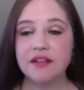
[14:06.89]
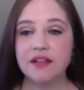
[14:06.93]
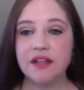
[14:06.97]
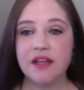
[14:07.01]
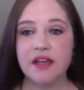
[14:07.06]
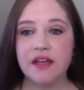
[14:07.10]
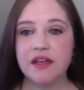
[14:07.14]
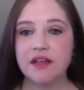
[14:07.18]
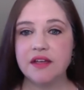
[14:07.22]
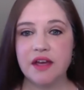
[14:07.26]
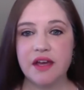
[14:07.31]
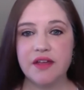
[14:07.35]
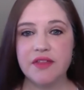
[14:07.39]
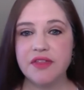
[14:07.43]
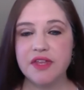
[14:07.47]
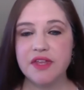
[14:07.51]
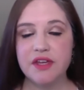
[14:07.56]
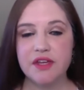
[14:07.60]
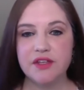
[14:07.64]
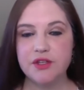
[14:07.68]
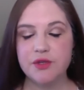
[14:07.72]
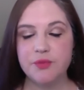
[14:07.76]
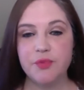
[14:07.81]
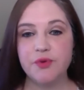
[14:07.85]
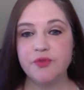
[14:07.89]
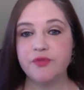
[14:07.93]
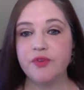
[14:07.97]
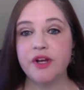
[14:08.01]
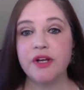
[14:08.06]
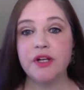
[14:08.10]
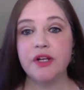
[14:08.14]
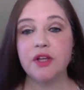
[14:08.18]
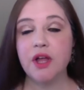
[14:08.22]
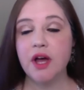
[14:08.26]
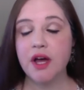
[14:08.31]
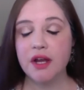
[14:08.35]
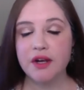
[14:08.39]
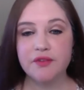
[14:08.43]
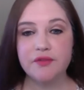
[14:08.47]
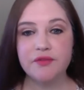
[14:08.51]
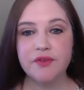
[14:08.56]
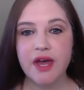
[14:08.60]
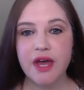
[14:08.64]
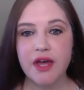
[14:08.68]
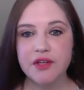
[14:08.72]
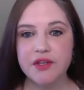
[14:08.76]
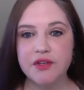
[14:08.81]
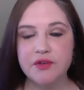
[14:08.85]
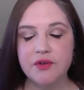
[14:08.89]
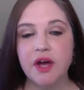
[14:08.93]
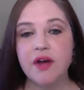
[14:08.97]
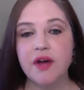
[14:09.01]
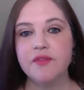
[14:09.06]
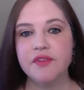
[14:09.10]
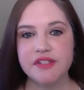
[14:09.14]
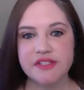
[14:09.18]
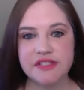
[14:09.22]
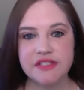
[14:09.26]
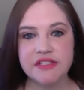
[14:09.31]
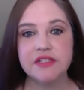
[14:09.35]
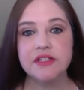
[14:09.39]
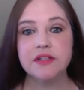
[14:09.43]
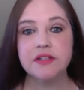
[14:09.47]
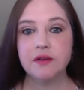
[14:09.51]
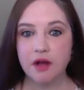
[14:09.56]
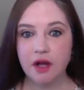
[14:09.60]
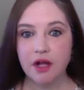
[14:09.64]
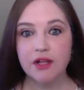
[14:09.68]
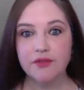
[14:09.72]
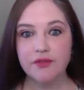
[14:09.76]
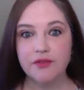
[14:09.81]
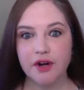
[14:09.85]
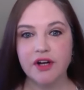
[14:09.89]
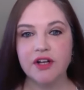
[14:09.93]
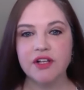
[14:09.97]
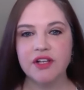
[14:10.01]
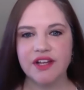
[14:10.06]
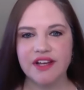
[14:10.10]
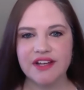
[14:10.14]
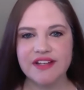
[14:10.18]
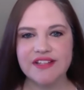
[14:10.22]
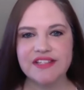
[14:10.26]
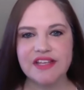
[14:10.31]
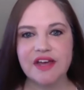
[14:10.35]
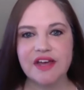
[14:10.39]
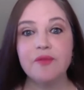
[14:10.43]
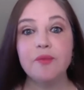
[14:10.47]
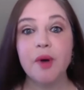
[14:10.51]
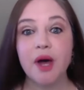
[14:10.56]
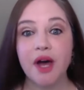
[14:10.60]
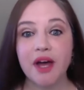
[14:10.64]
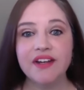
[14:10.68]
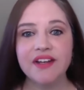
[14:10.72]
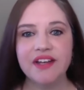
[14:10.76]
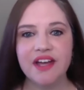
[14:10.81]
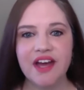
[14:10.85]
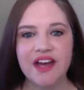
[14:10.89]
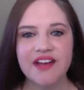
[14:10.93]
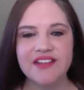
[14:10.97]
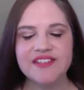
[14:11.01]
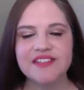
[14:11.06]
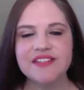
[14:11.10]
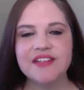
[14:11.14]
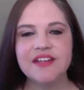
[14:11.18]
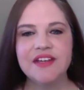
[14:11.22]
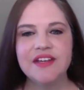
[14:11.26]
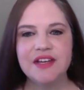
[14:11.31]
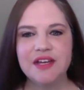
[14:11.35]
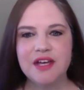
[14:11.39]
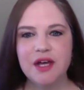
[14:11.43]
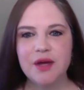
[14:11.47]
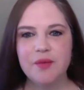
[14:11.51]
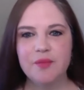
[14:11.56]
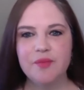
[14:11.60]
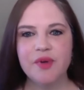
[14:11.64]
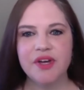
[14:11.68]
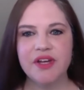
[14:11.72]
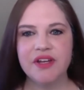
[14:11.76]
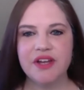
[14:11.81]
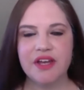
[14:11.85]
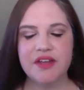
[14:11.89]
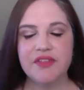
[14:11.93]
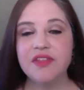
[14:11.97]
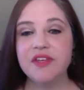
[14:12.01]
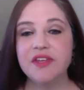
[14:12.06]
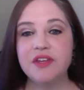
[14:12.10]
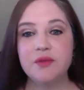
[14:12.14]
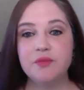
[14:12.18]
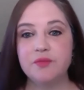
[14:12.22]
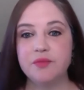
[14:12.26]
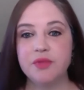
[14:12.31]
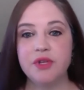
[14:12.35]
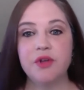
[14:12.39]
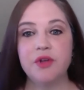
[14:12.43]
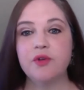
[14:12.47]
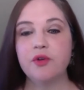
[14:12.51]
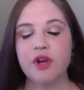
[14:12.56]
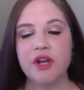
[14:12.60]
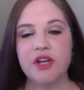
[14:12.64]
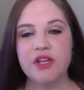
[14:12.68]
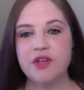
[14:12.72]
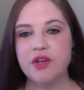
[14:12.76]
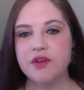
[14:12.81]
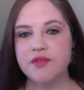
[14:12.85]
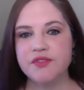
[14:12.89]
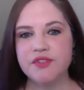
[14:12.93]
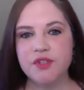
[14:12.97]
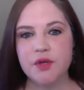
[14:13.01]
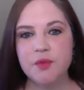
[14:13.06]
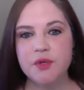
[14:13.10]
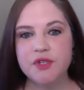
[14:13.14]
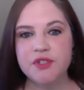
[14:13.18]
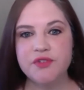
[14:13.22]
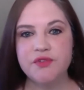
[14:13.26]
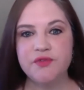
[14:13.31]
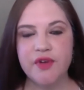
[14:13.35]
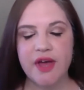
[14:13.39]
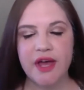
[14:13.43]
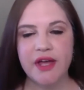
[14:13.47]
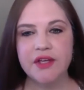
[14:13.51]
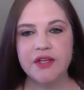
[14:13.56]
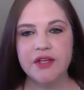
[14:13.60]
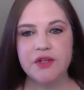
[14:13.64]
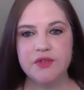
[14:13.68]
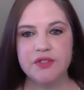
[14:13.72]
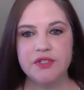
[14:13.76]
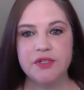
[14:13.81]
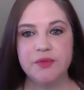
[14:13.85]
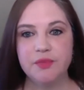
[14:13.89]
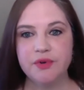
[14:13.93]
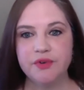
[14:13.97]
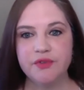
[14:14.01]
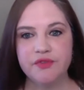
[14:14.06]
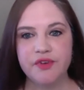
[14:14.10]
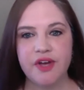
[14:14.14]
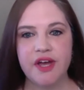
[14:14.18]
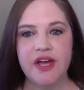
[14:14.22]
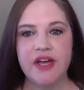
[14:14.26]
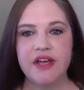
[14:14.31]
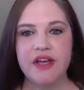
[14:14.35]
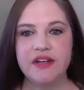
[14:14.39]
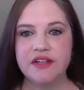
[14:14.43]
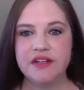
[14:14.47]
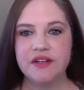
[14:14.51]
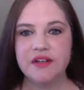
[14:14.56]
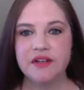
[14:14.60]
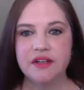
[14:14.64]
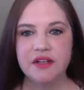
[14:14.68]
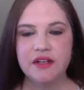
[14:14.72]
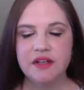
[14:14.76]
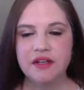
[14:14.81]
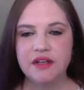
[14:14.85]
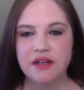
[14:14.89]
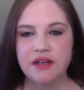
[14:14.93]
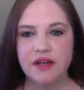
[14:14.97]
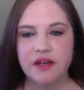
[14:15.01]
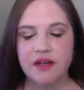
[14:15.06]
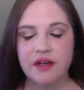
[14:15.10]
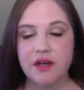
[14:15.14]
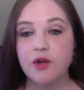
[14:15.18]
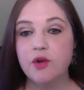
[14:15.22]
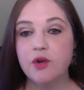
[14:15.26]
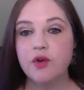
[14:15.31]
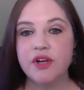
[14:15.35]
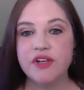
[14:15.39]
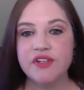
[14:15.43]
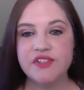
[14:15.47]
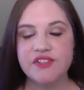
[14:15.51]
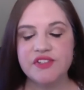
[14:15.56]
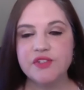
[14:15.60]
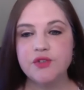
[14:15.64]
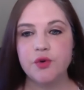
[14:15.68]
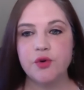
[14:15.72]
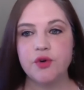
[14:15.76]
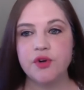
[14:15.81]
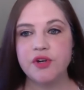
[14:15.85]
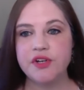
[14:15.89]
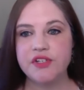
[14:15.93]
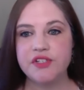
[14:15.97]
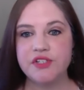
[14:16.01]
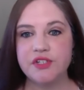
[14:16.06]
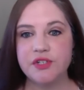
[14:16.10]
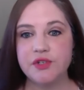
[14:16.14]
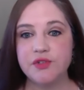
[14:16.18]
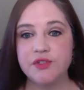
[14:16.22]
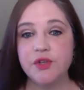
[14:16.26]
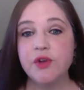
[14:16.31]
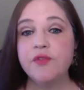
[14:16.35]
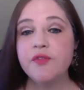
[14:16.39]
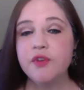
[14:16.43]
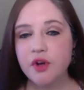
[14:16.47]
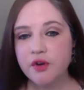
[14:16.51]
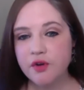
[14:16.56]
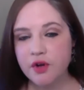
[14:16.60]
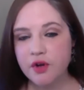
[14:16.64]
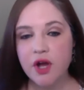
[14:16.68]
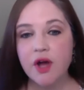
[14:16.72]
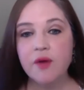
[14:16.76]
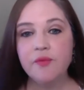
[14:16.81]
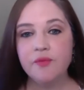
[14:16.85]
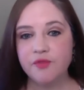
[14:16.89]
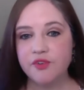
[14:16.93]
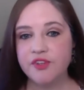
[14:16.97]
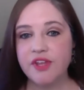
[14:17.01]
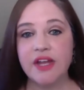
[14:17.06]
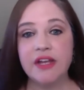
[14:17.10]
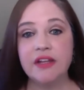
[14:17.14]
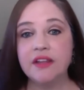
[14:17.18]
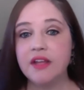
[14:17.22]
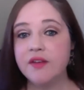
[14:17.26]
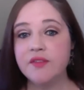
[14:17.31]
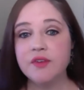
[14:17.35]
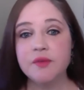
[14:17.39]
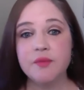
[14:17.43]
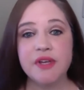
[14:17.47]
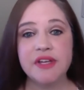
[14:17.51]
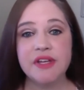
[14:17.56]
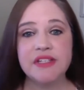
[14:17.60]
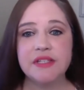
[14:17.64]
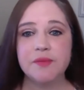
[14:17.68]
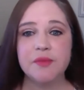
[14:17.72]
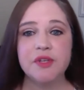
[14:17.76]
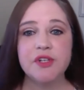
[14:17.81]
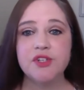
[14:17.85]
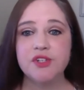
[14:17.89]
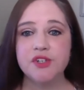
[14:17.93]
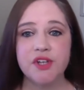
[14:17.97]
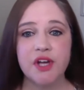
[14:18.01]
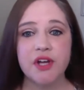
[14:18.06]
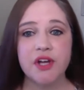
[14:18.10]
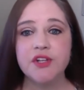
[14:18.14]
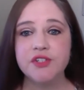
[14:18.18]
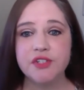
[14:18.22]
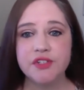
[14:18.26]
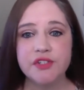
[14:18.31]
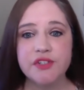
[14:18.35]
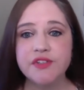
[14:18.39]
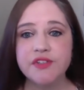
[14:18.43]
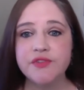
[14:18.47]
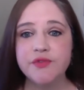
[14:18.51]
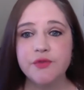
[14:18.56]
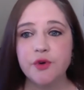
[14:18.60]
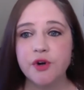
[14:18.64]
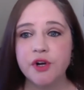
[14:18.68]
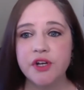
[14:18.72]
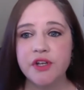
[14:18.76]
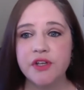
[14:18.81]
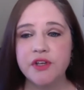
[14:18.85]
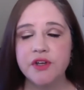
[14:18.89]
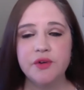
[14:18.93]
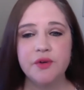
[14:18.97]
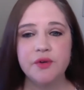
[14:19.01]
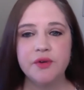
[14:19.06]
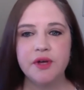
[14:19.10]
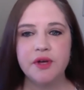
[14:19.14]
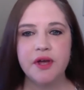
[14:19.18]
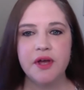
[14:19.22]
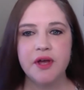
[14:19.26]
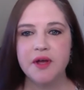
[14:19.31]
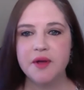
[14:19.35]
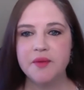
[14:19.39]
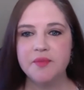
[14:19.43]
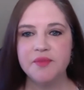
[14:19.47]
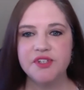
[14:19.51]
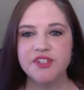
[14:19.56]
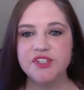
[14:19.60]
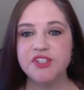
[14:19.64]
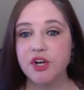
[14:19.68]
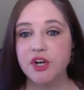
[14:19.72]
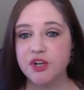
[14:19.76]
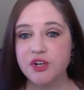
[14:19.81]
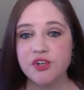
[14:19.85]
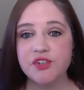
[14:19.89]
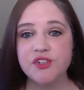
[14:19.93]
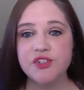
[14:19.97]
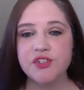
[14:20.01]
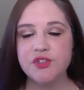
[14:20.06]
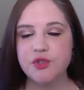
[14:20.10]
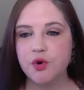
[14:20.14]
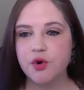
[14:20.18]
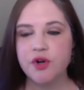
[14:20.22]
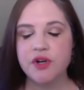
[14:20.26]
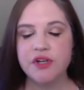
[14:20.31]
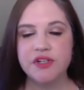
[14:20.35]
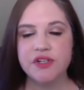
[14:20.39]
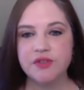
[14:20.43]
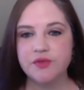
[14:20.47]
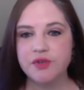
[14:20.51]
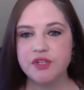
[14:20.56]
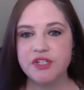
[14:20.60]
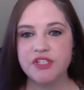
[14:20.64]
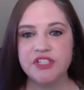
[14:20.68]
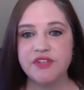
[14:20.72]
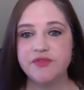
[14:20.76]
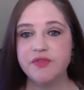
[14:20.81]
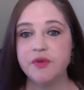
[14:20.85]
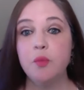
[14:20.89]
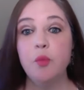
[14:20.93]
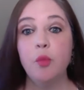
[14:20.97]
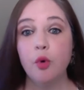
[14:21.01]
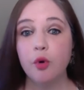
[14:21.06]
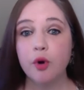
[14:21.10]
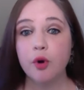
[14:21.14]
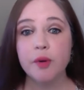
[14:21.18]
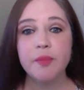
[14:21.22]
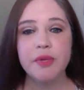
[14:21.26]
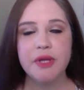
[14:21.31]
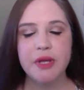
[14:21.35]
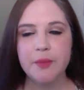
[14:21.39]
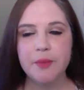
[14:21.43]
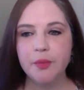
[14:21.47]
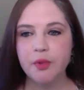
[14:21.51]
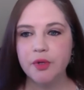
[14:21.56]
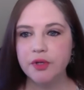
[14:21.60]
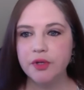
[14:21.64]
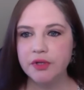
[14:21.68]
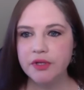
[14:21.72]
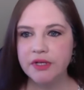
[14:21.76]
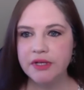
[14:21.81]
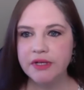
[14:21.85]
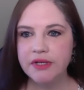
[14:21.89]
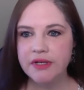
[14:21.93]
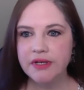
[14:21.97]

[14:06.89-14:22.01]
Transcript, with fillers: Like, I think you provide a lot of value. Obviously, all of our clients have podcasts, but I think it'd be great. You have so much value to provide, and a great story too. So if you're up for that, I'd love to make some introductions for you to share your story, to reach even more people.